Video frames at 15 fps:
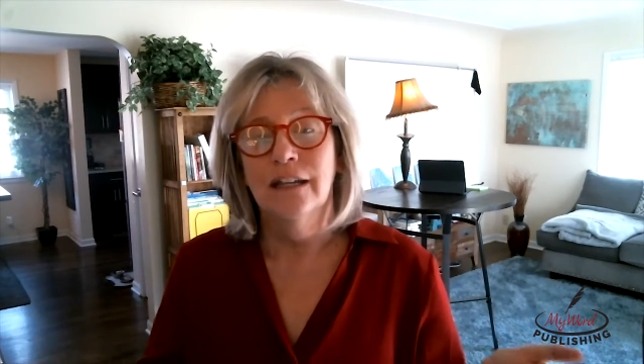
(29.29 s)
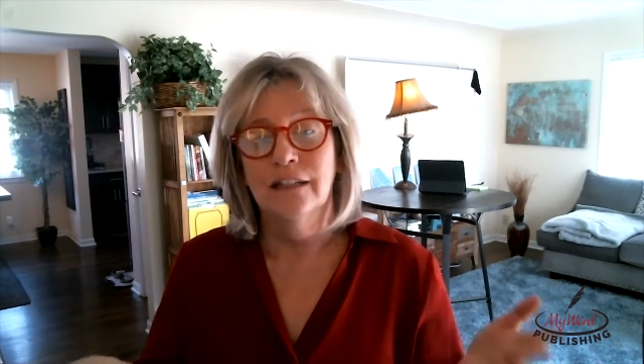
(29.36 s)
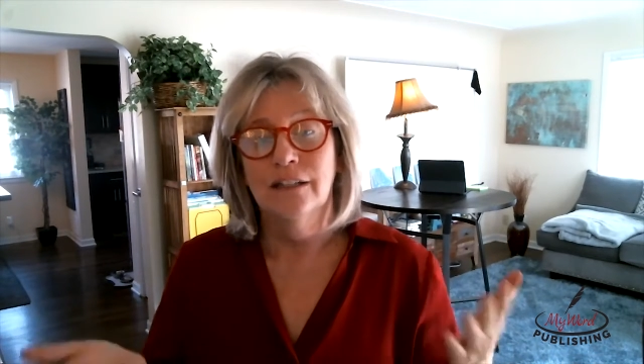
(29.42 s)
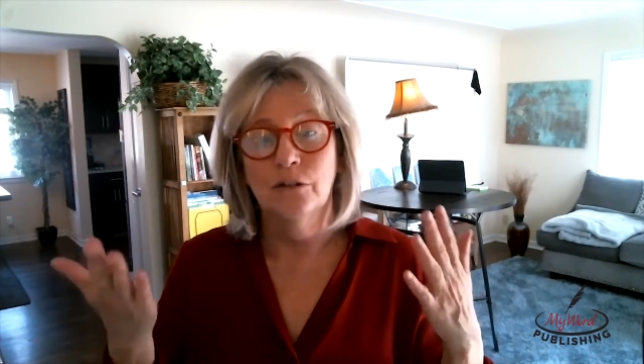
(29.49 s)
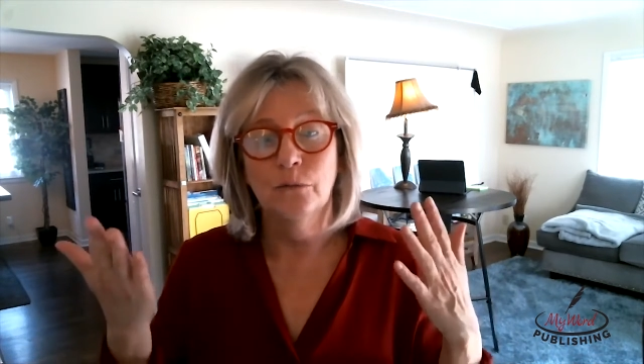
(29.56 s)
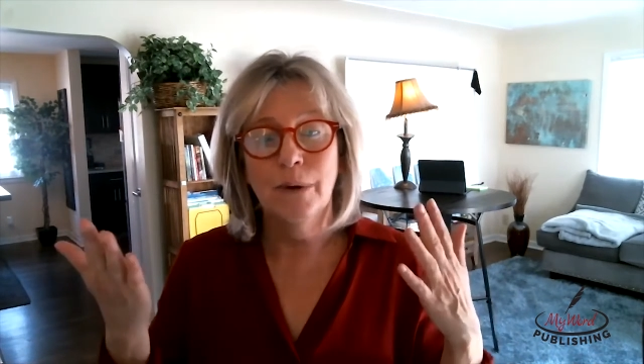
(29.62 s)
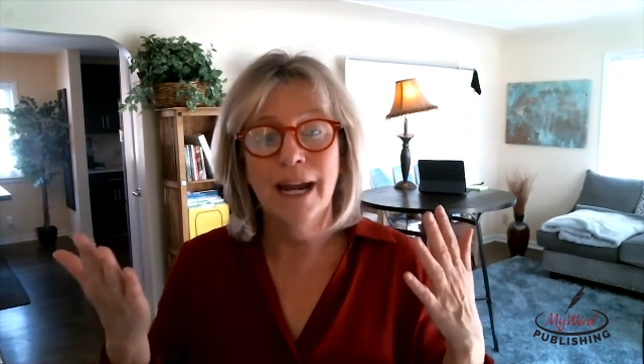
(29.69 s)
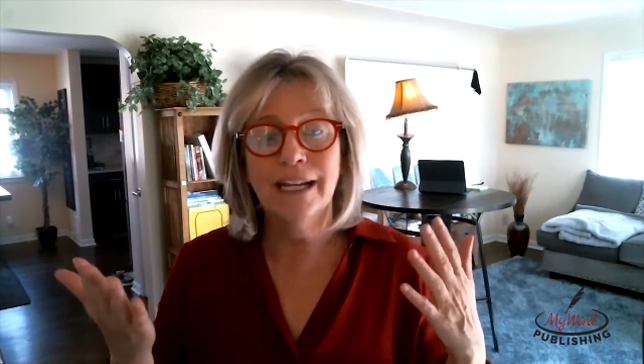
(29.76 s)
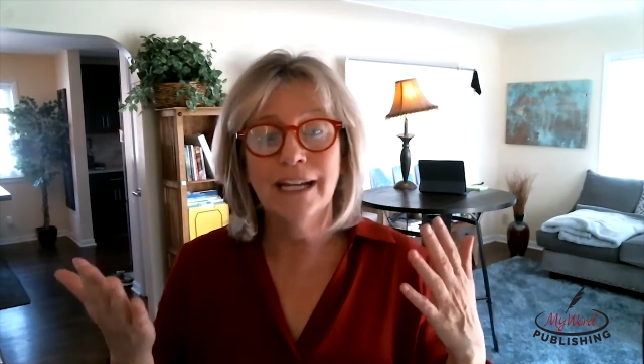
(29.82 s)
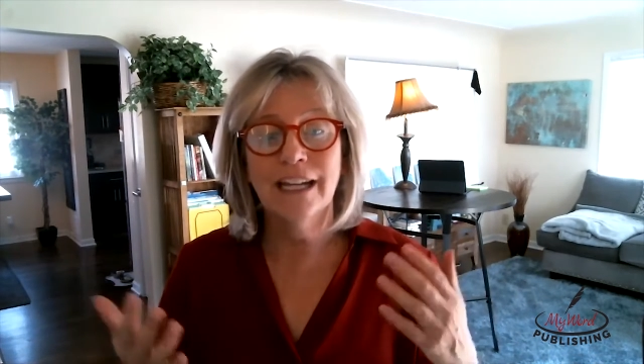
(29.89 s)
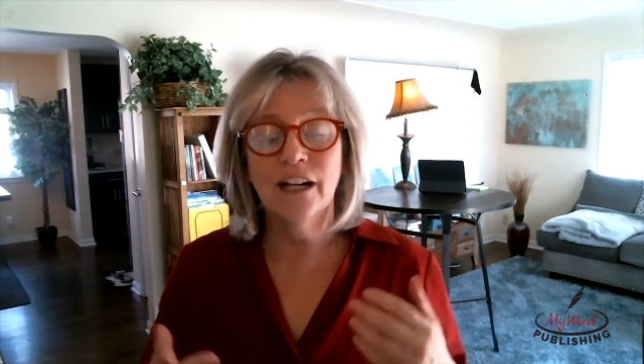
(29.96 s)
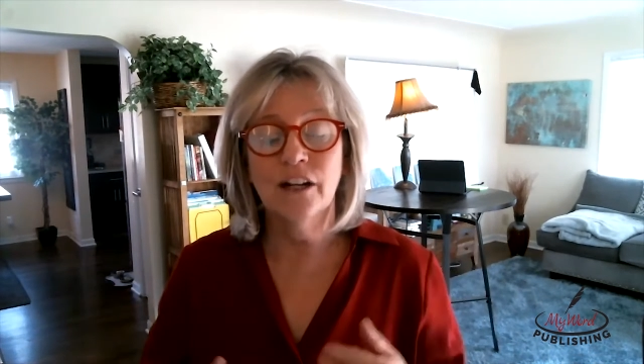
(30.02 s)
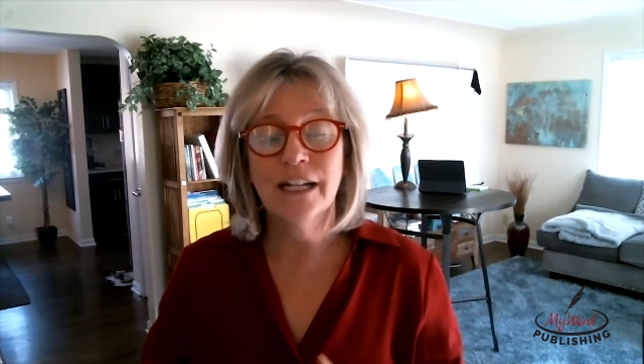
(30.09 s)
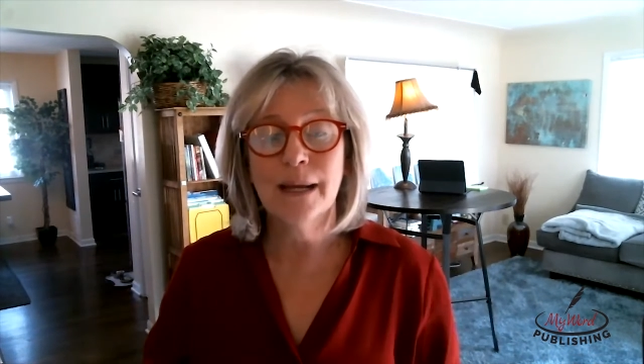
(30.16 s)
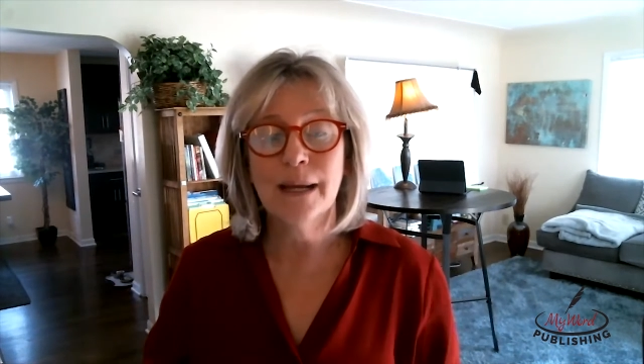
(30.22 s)
your
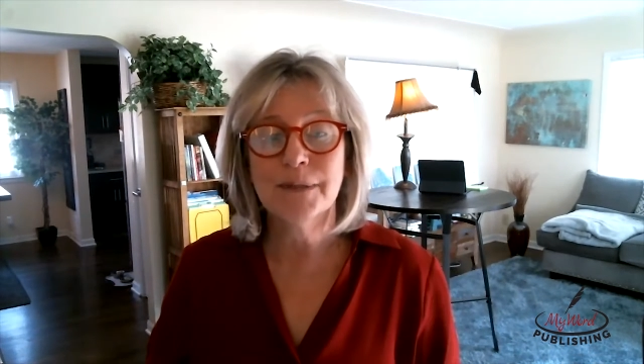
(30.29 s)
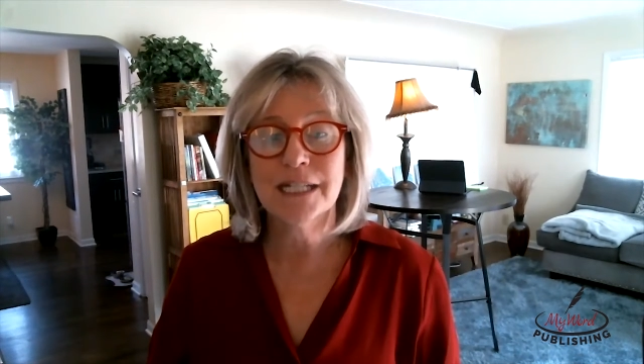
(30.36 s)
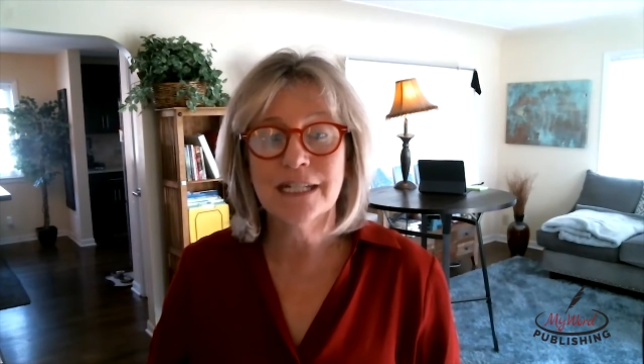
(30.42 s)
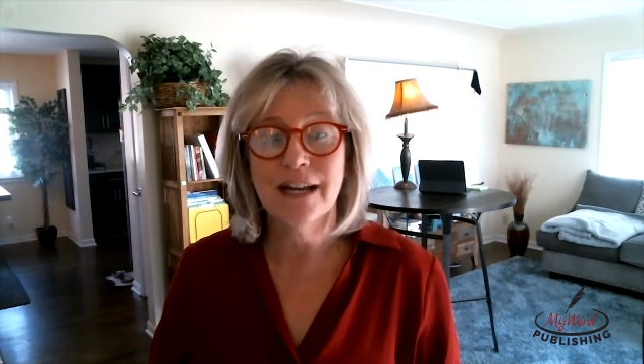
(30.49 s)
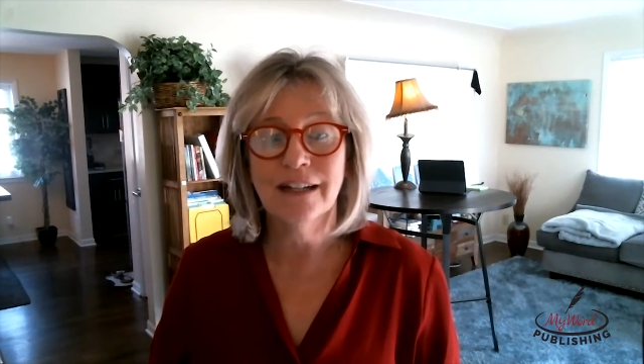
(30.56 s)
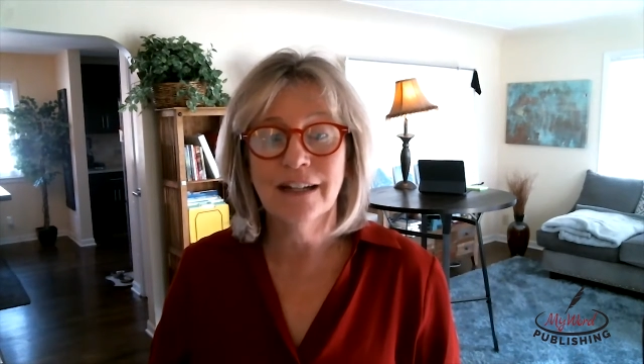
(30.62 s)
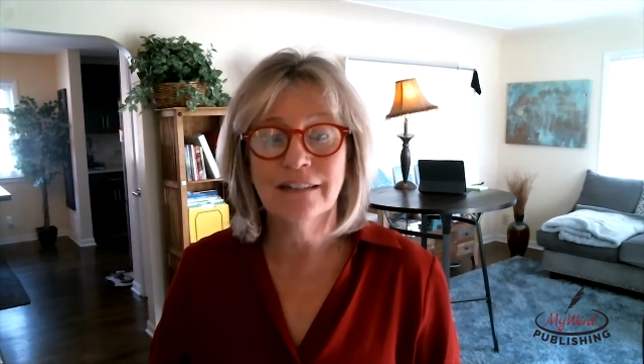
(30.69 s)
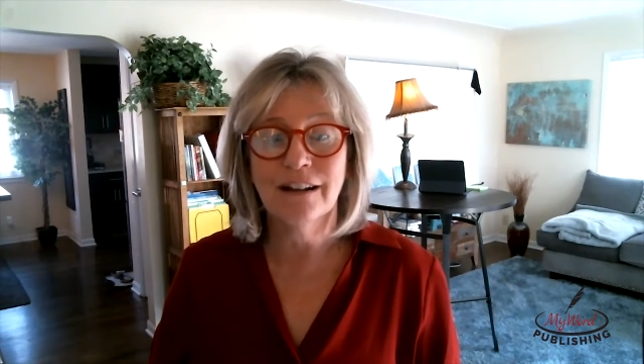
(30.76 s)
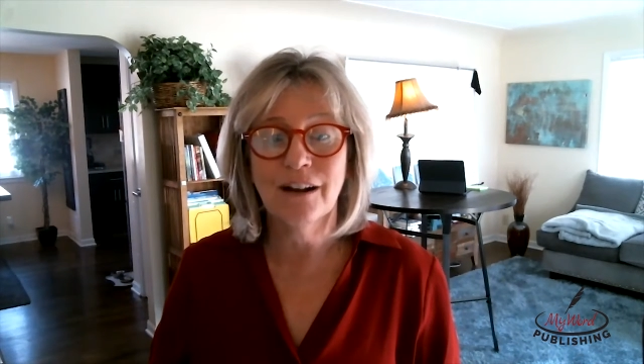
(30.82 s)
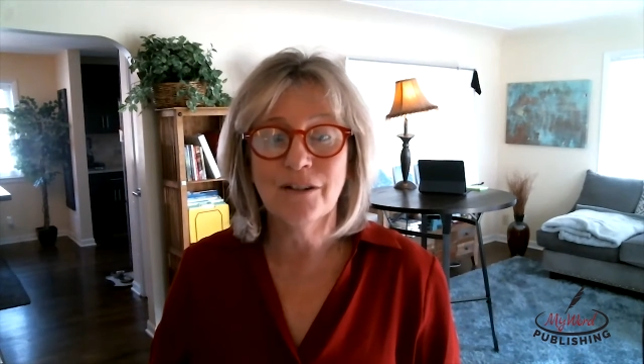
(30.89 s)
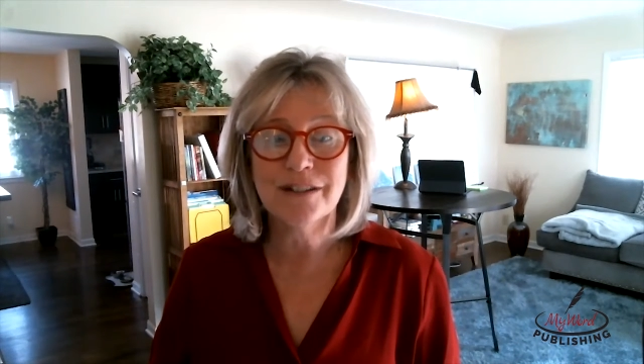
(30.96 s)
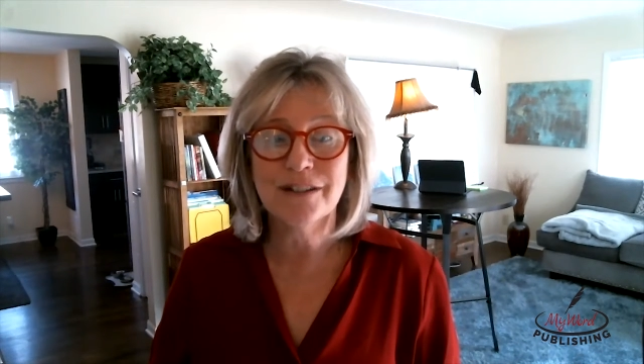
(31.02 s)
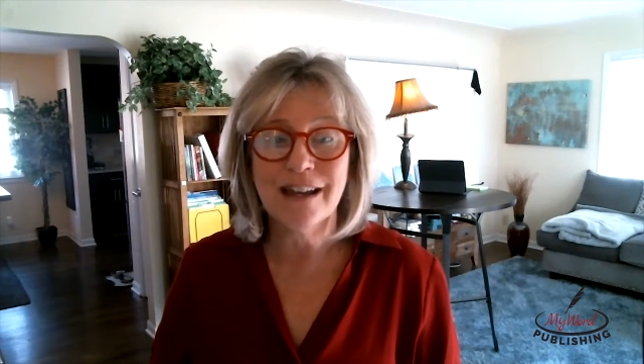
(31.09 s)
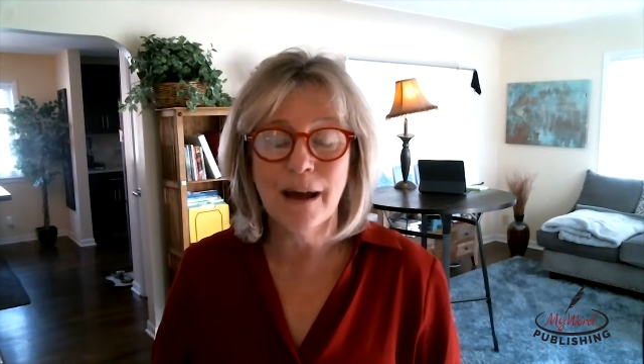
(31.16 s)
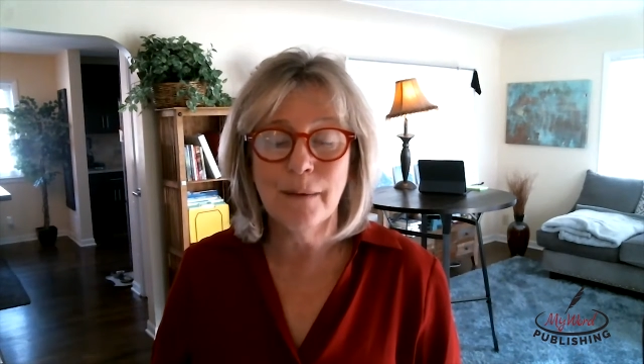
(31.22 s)
ranking on Amazon
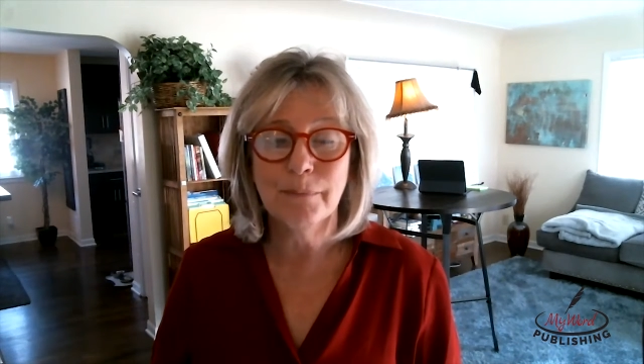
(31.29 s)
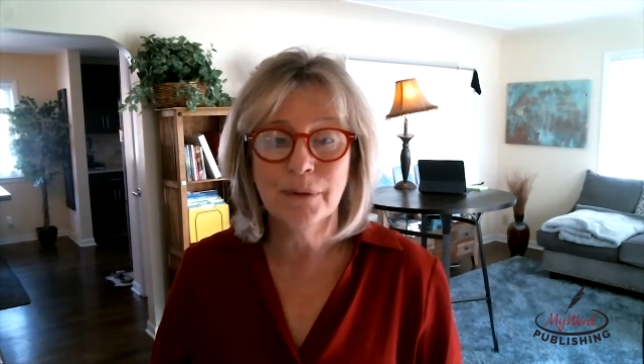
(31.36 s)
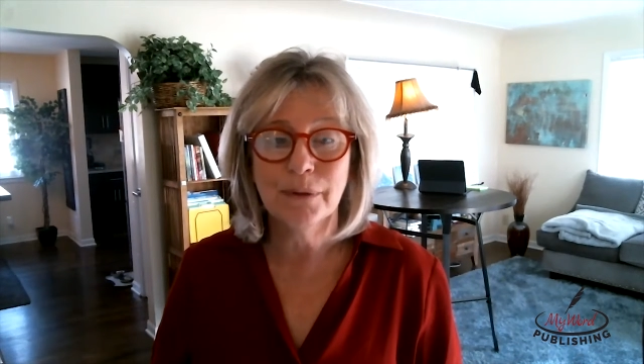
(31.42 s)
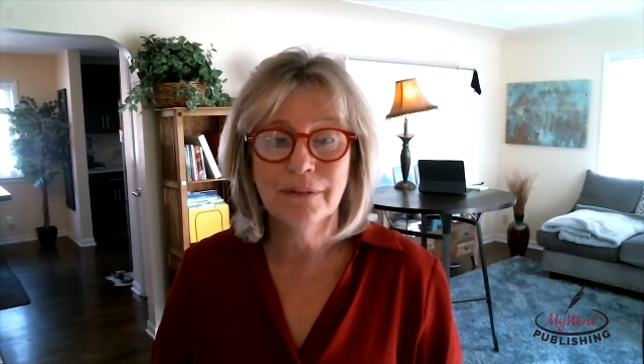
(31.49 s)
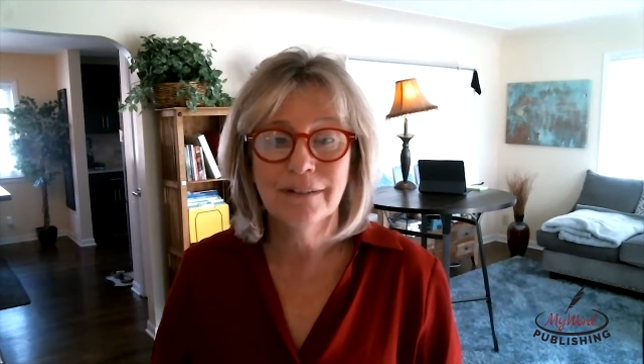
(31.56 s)
goes up